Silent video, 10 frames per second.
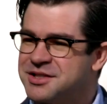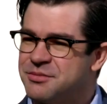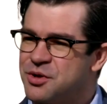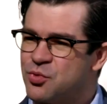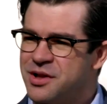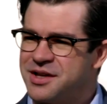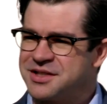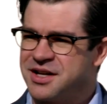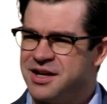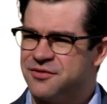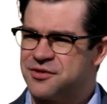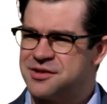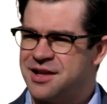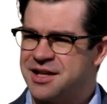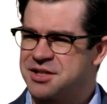on something really exciting for
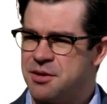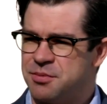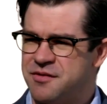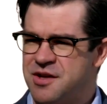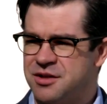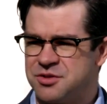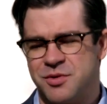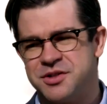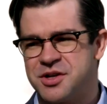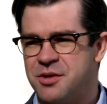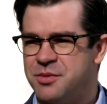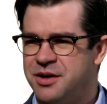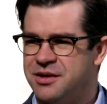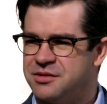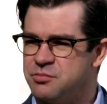the last couple of years. Why don't you come
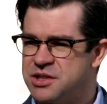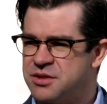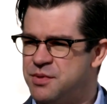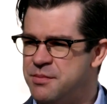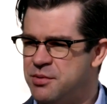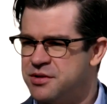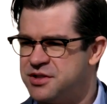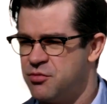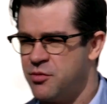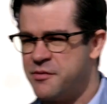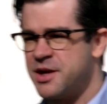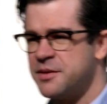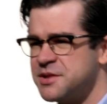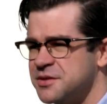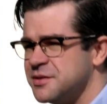in and meet some people and see what we've been
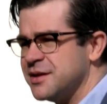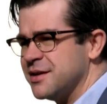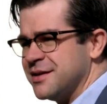up to? Let's